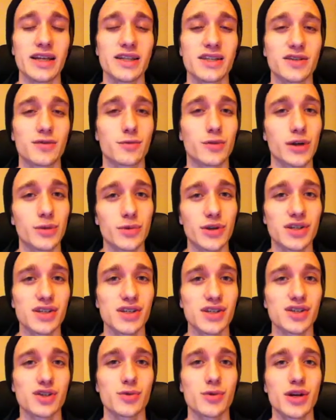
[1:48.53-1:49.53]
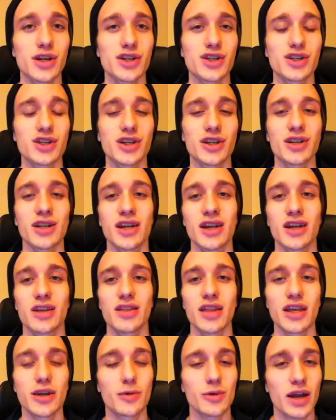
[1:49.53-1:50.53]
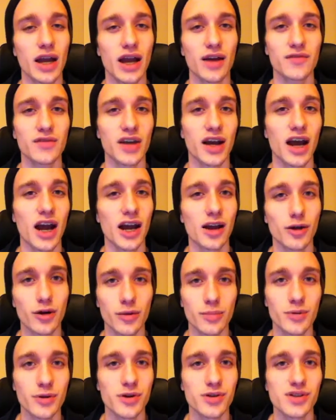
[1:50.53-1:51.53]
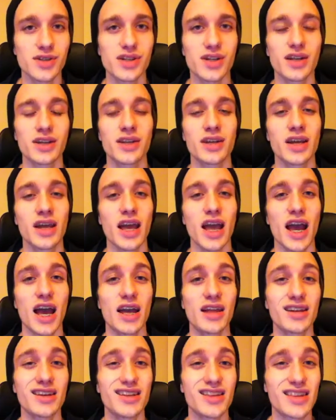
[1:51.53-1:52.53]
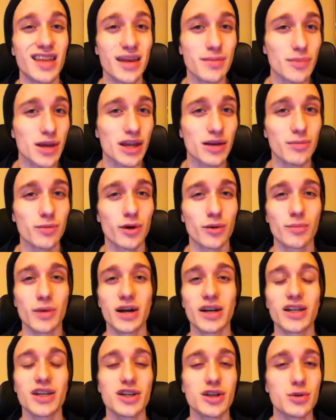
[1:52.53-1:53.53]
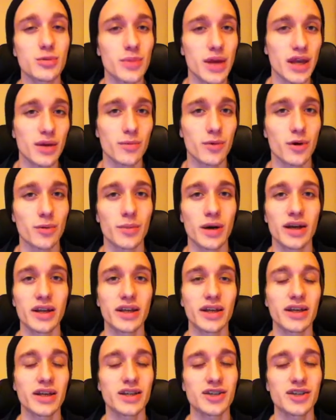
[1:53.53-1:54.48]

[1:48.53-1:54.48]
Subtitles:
It's a win-win situation. They don't have to hire a person, and they make more money, you make more money.